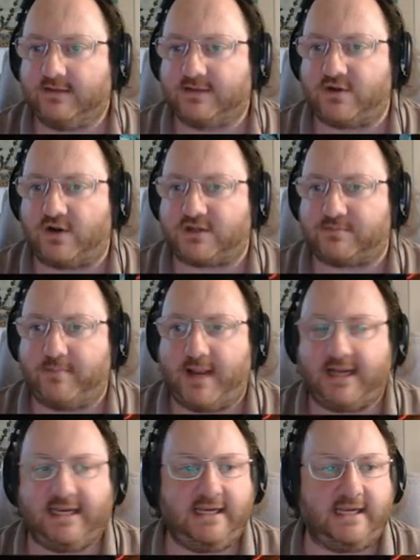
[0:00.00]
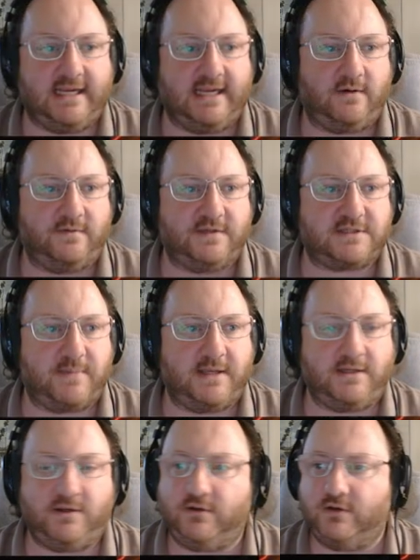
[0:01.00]
There's not as many here on this
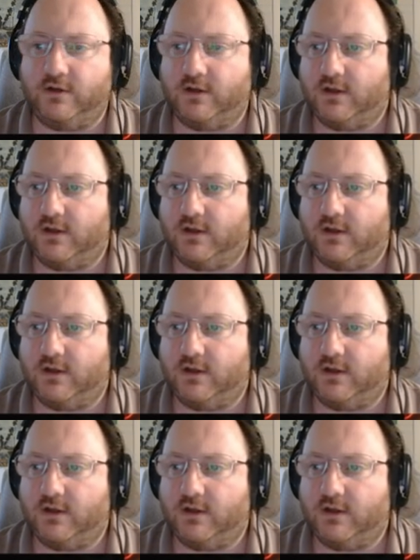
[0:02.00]
menu,